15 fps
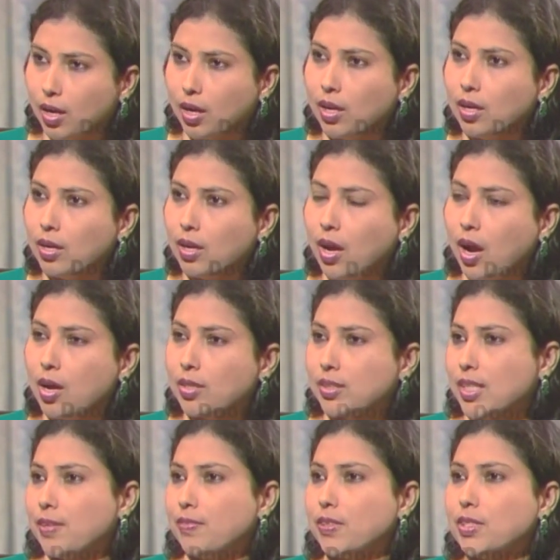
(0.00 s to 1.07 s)
in our
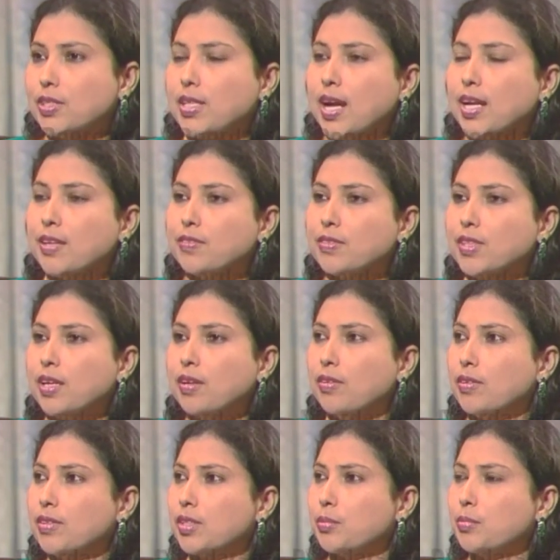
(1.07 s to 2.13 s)
self-understanding of
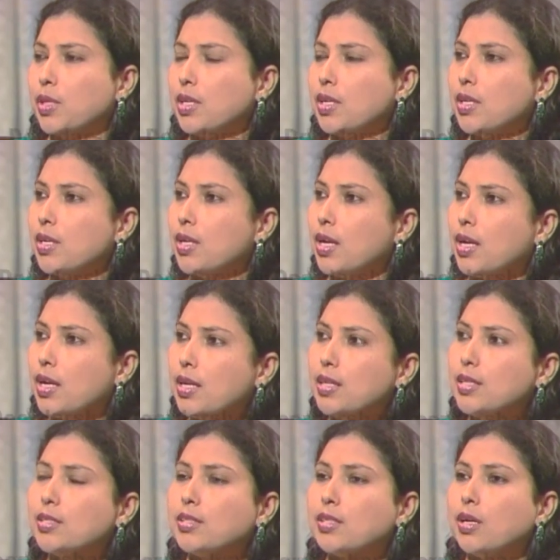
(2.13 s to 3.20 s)
secularism
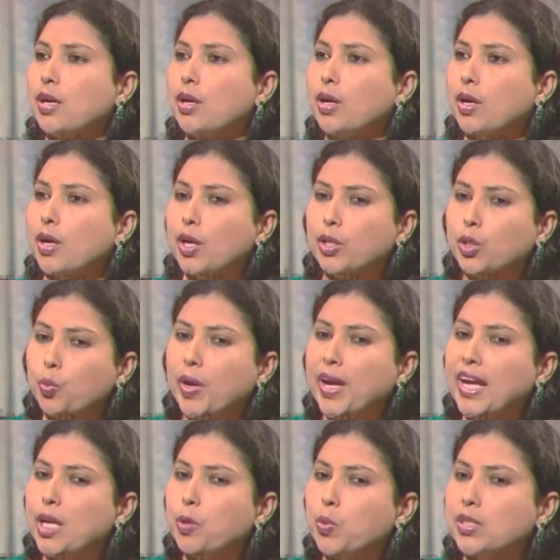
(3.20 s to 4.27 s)
is in the way
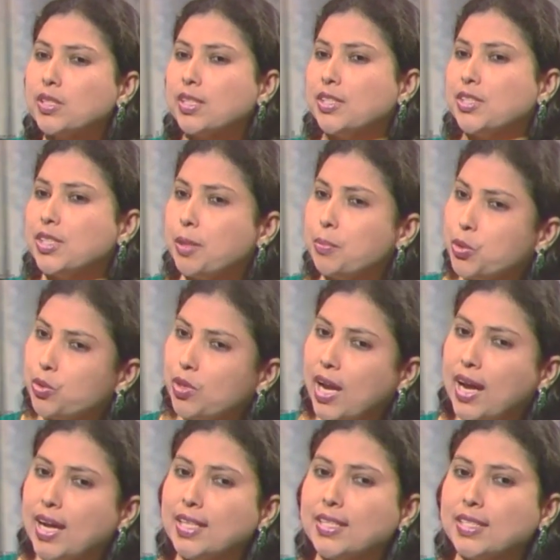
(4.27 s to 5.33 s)
it was
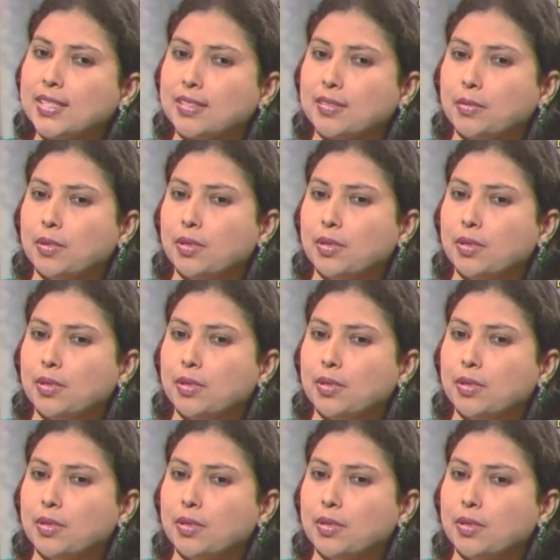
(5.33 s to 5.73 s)
conceptualized